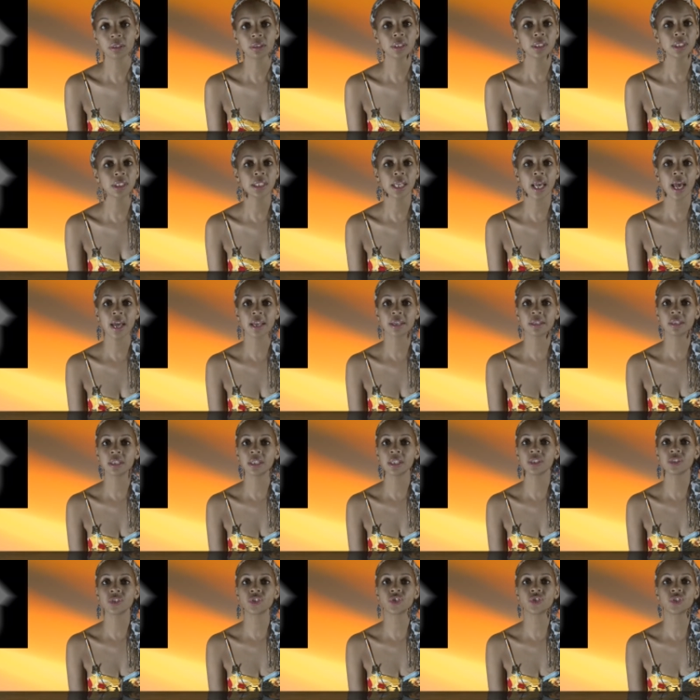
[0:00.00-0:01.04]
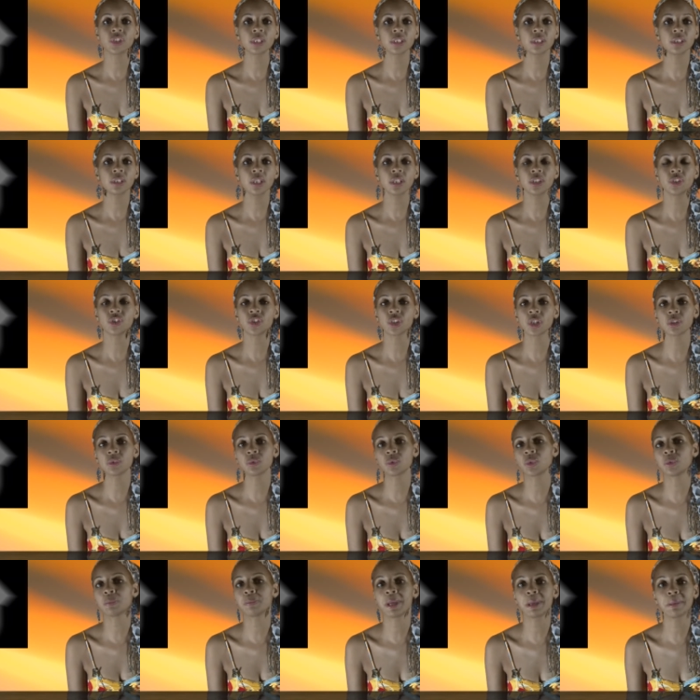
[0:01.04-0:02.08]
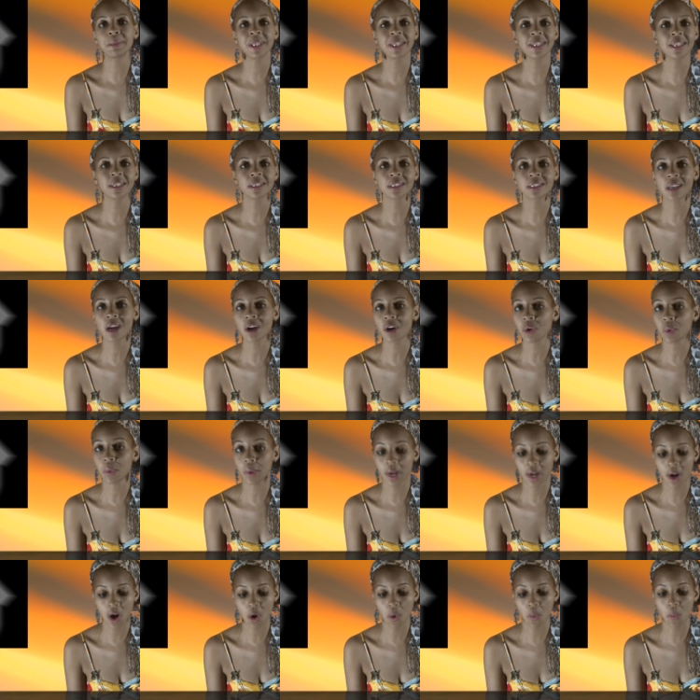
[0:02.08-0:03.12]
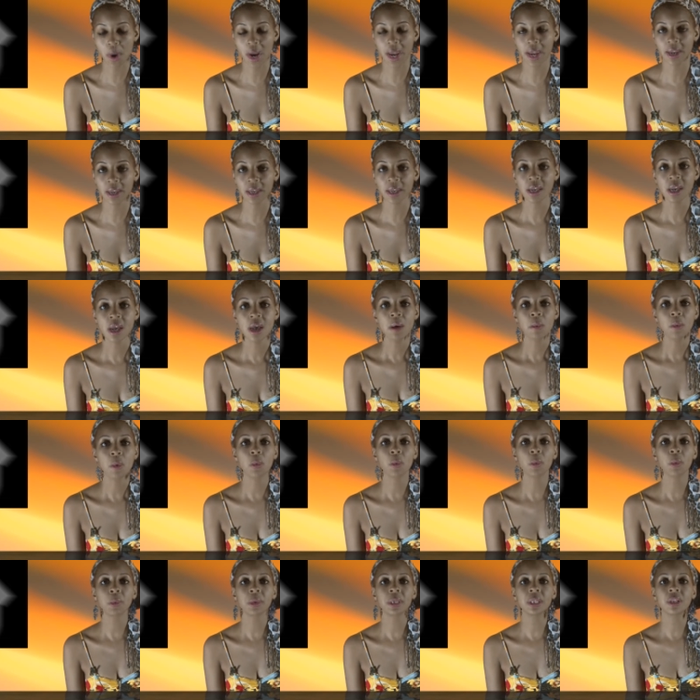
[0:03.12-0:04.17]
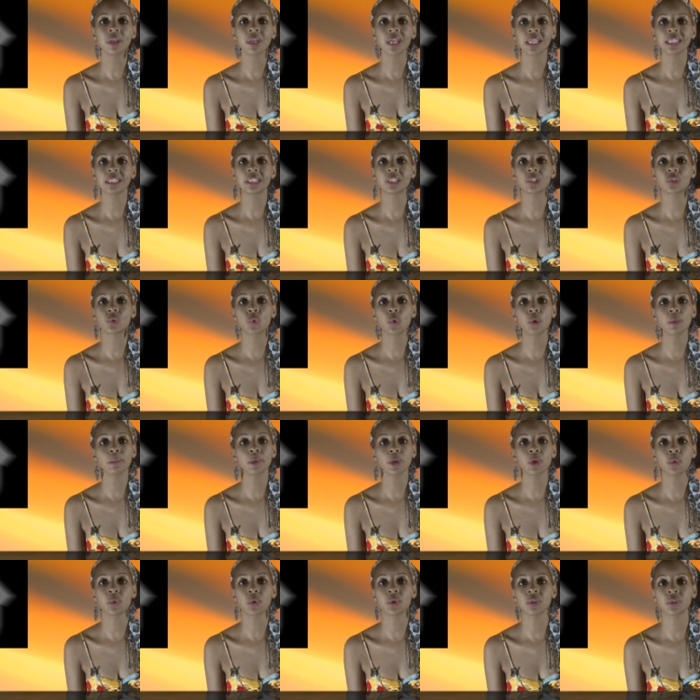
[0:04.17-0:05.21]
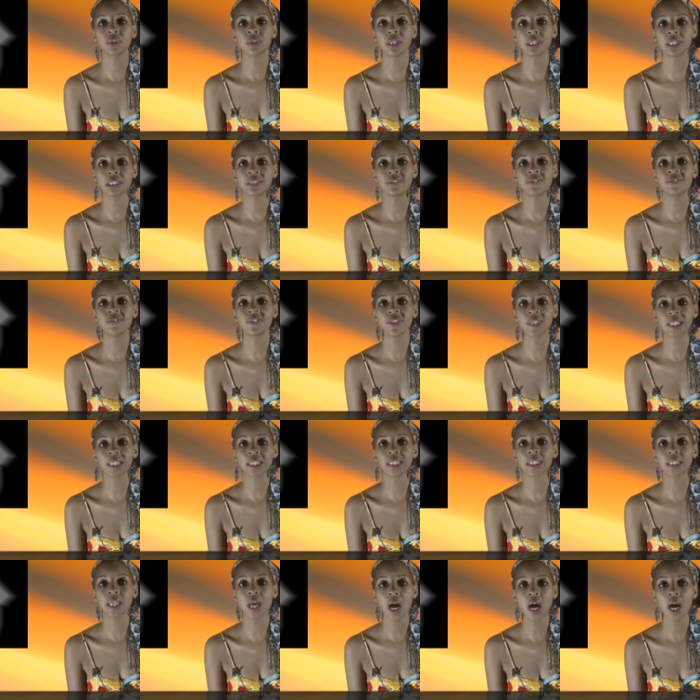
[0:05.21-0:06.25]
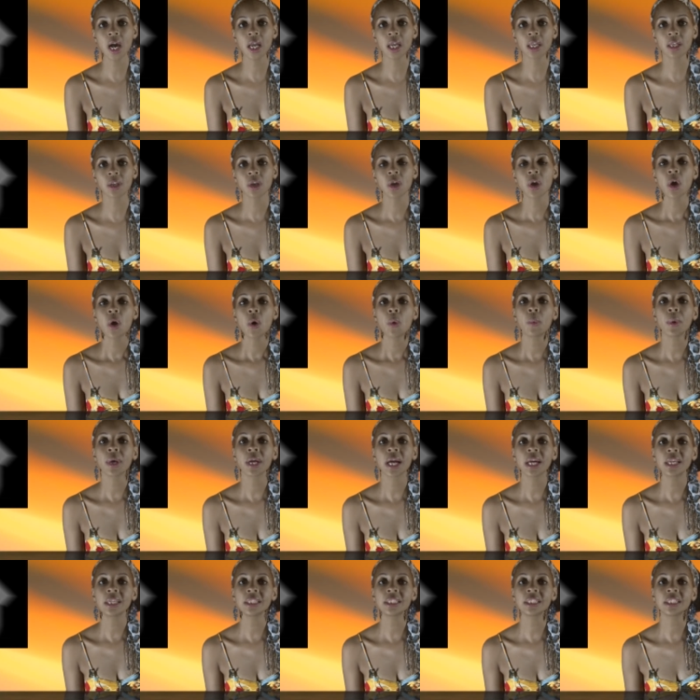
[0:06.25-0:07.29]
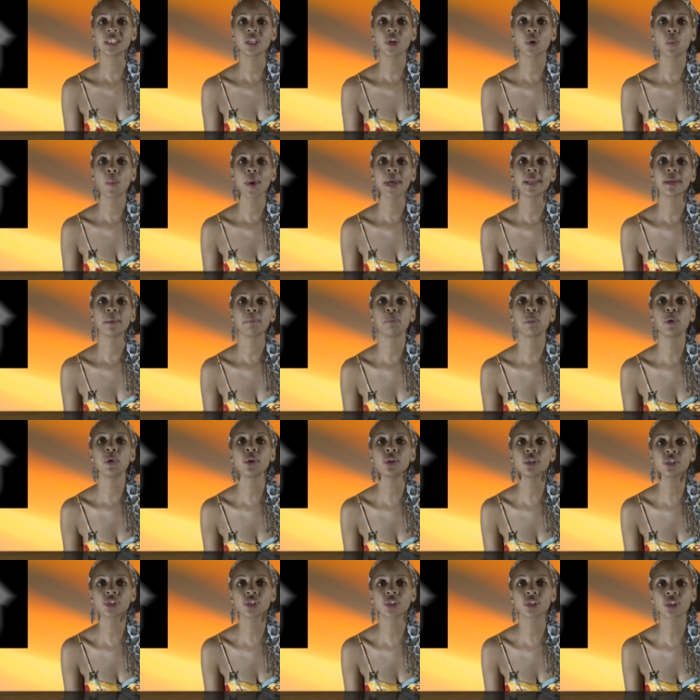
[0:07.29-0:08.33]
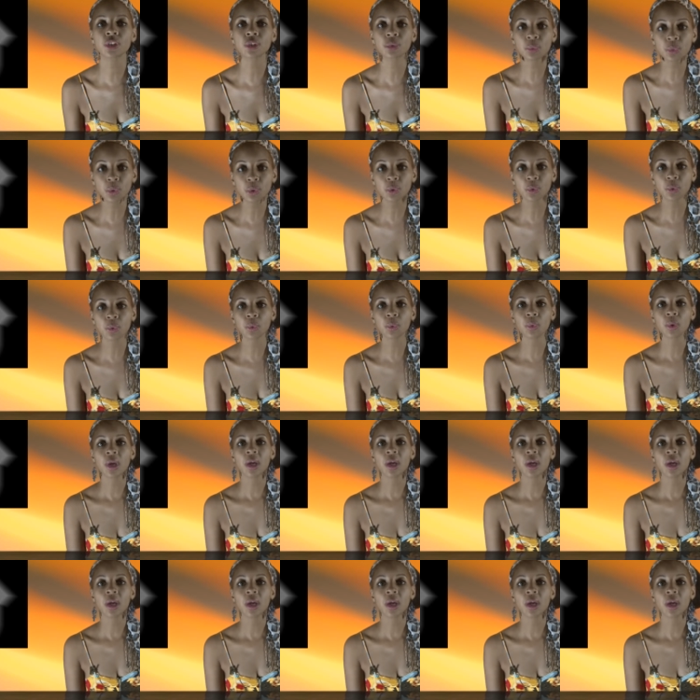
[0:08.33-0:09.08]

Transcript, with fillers: sadness, just in general, maybe things not going our way. when we look at Scorpio or this fixed sign, we kind of see a way to push through